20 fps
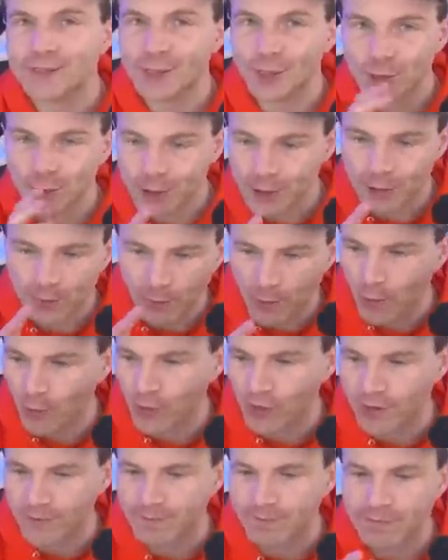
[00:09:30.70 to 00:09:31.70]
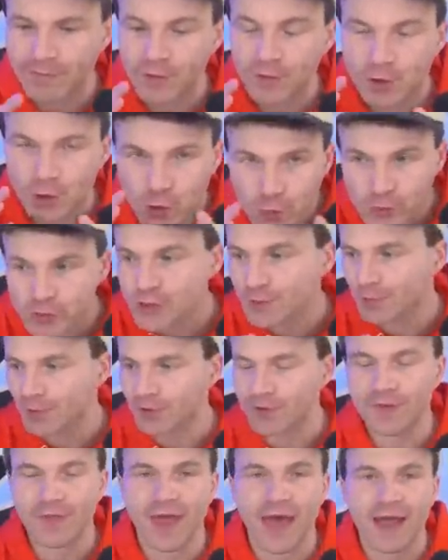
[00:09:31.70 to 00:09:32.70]
is a little more
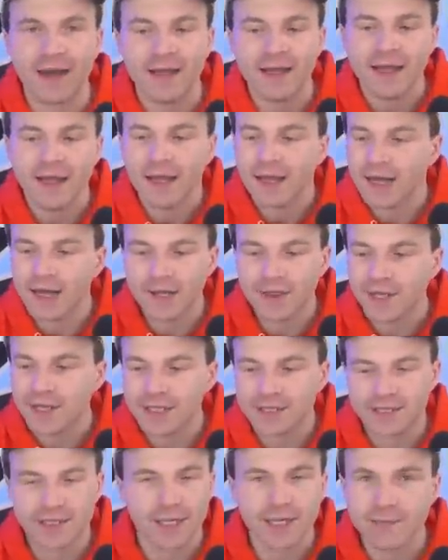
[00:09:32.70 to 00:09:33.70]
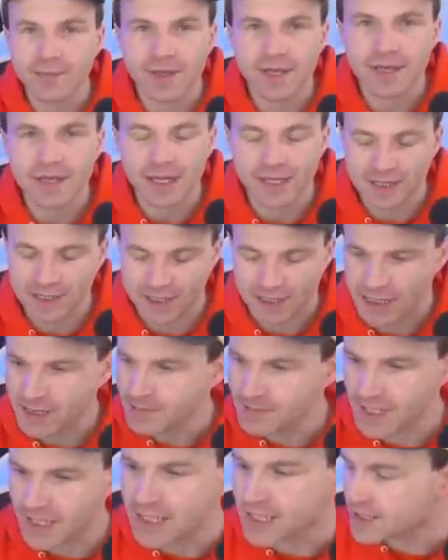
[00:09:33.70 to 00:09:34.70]
usable than that. And I think it's going to be. It
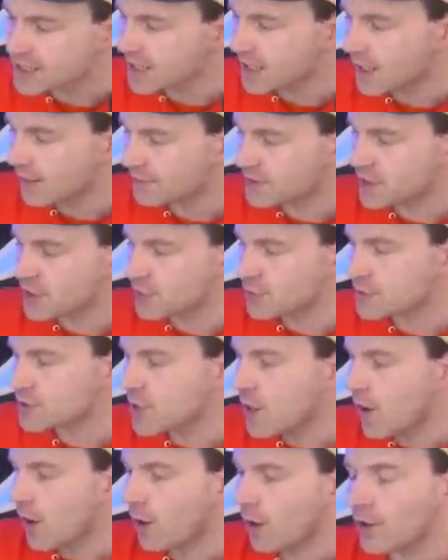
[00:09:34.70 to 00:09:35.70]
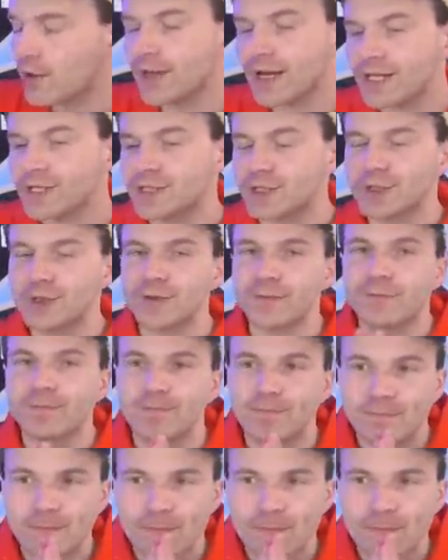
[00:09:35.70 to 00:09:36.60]
seems easy enough to use. All you got to do